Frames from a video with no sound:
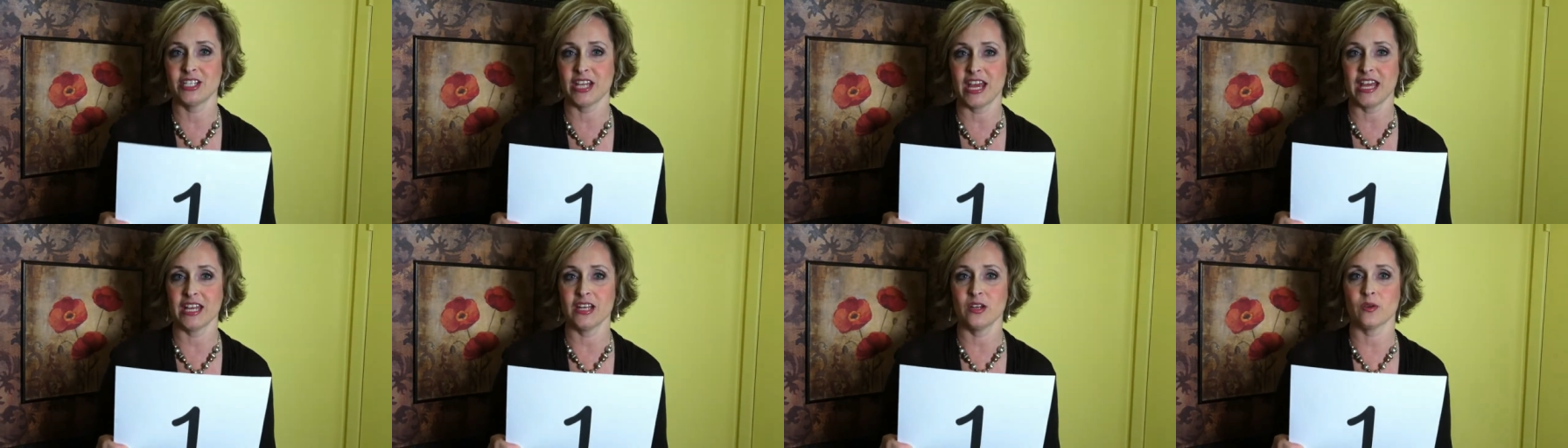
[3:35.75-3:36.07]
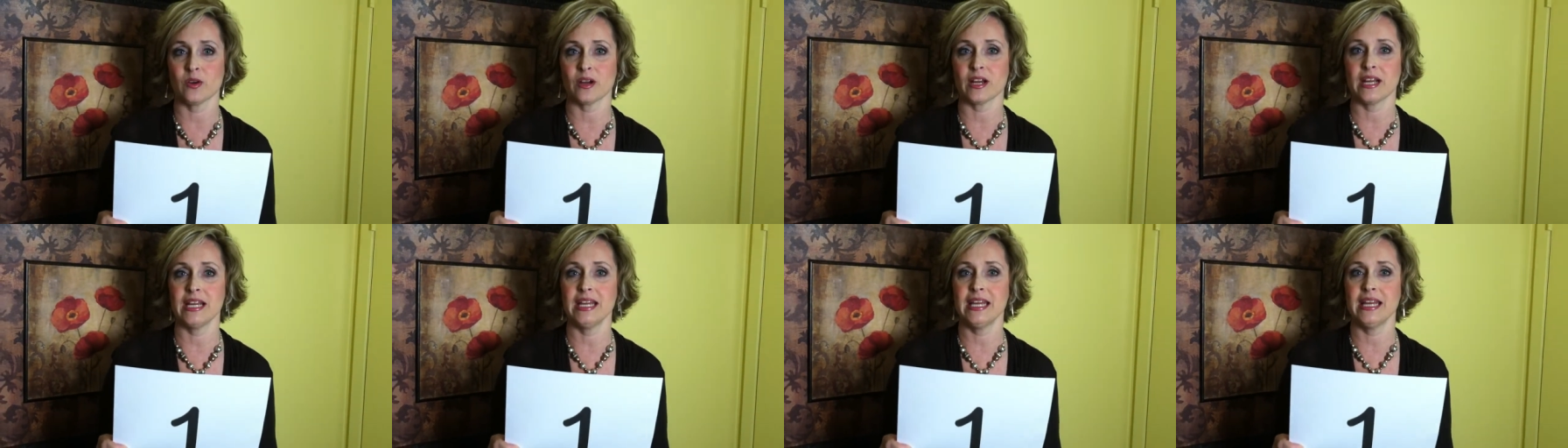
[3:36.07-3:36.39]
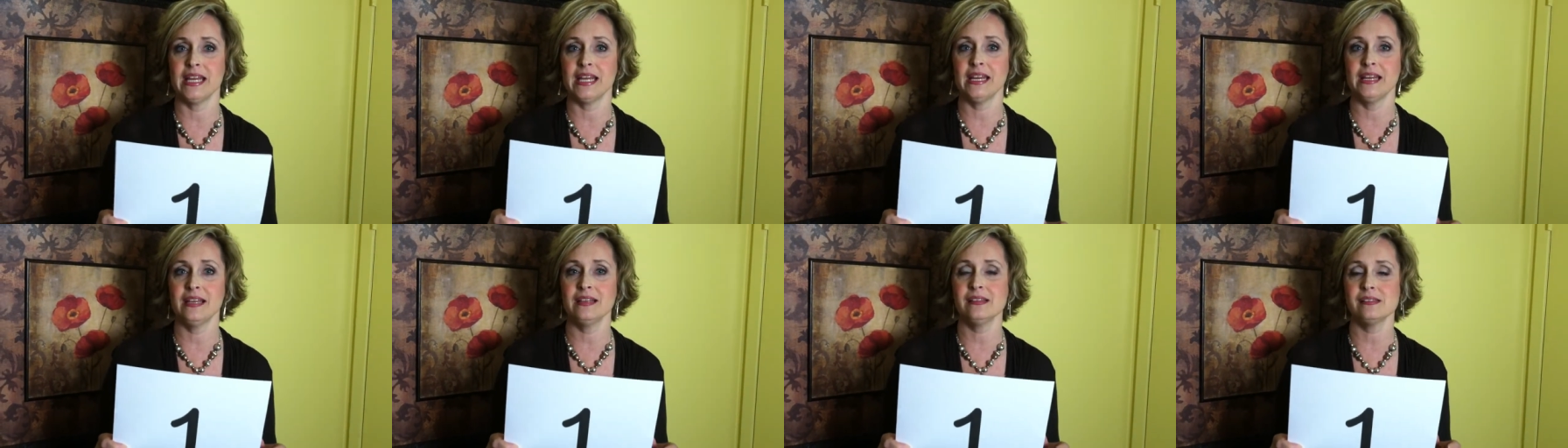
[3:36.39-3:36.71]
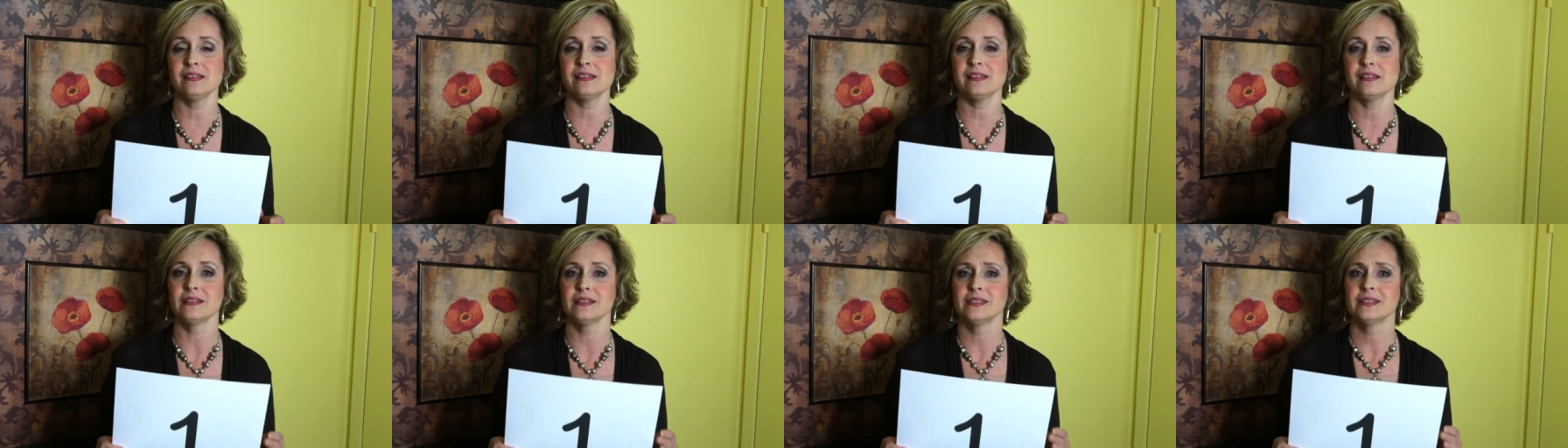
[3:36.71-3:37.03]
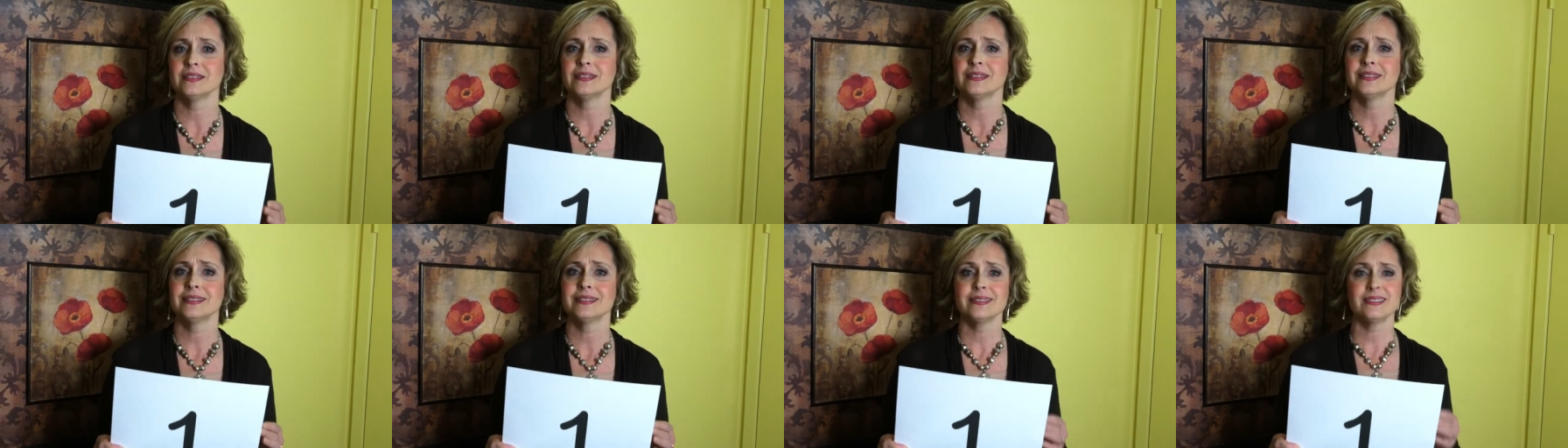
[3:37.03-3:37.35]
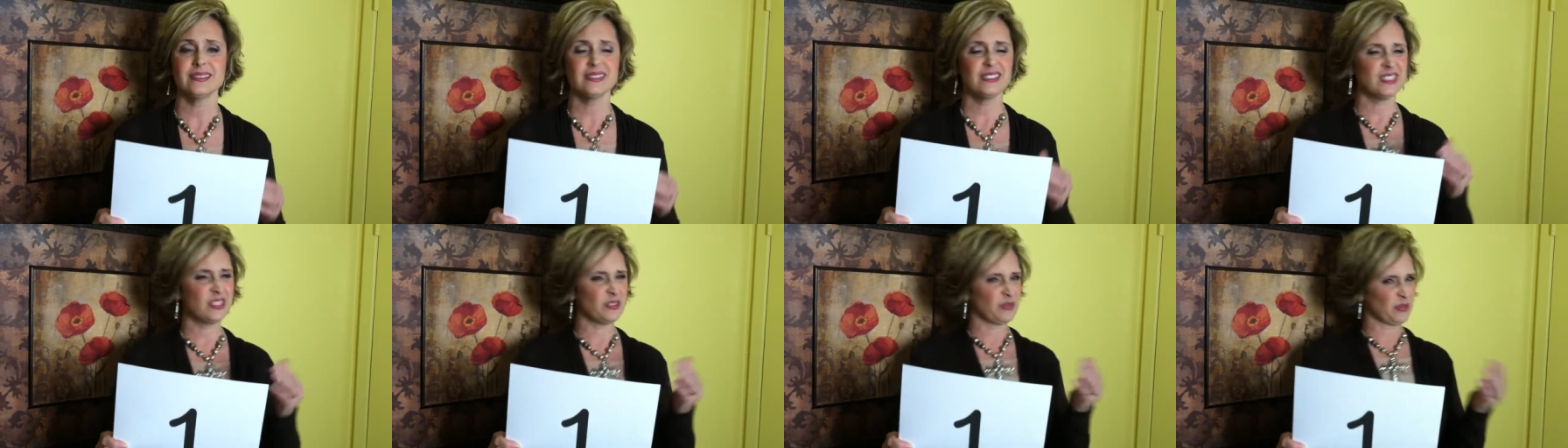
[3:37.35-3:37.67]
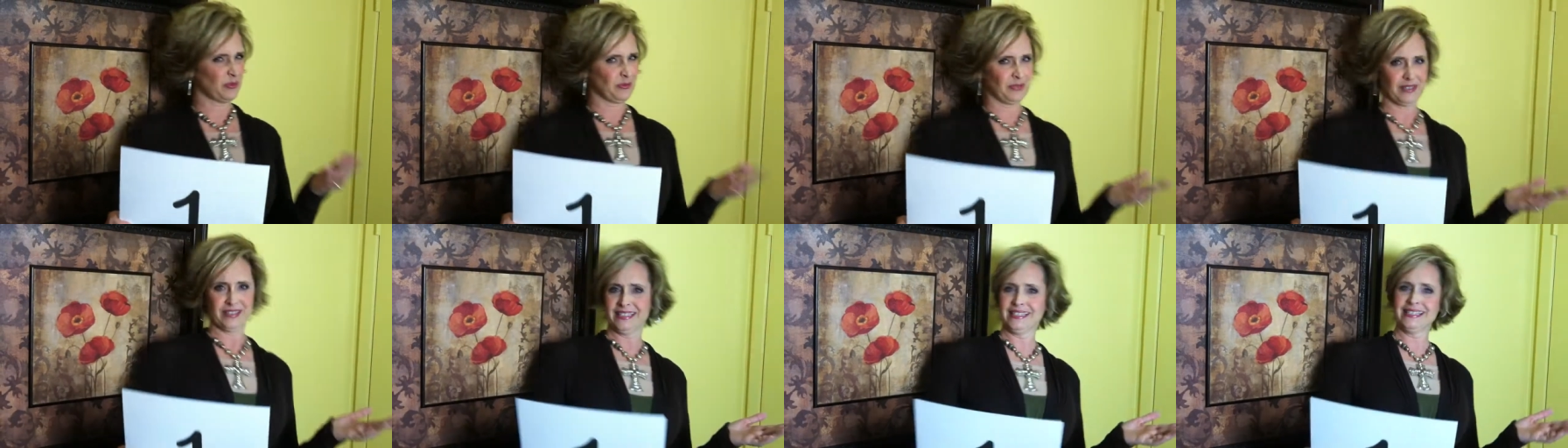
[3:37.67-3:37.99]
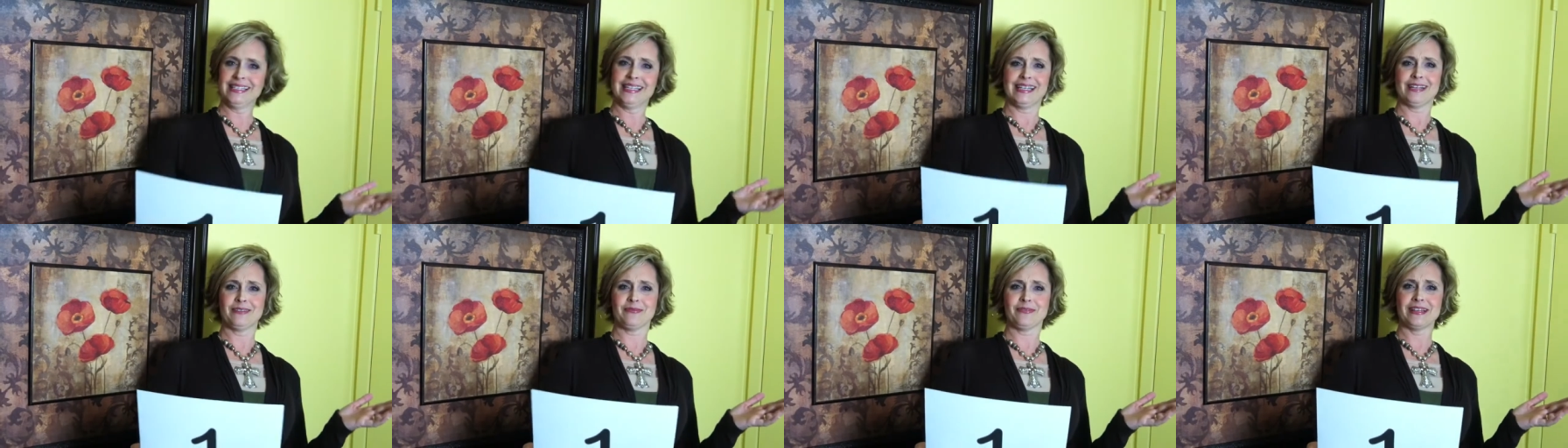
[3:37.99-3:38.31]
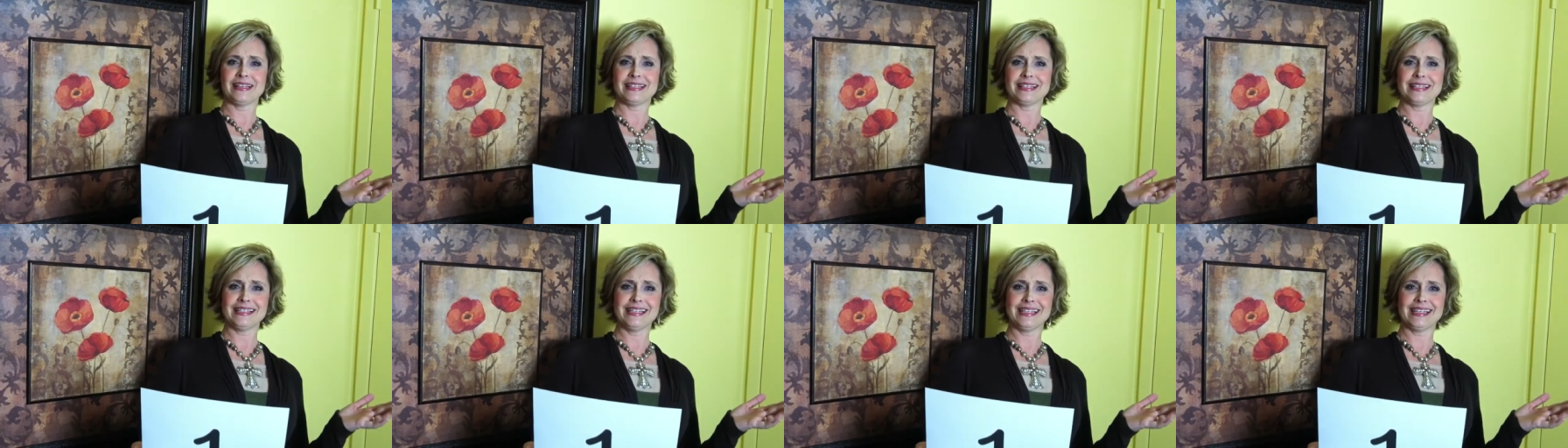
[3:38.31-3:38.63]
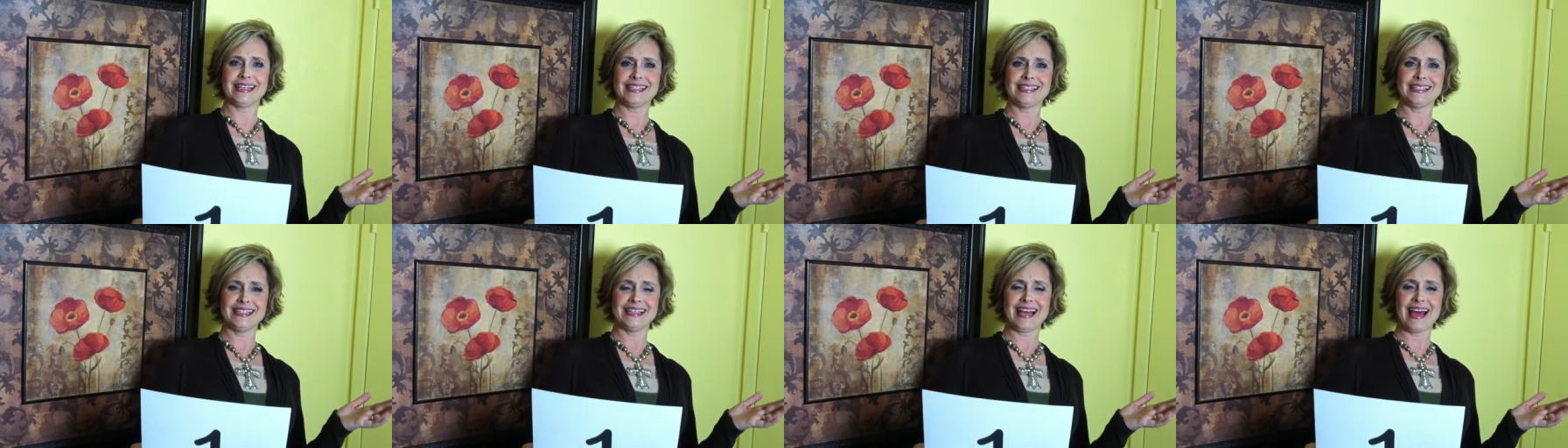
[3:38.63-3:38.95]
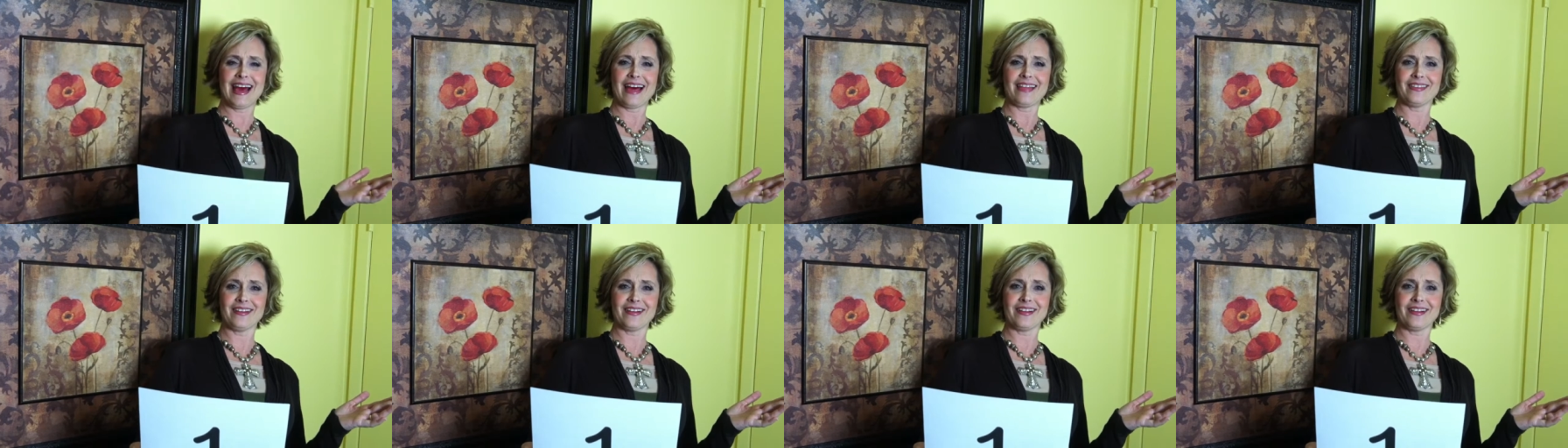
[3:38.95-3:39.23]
January is, do we really need a reason to get together?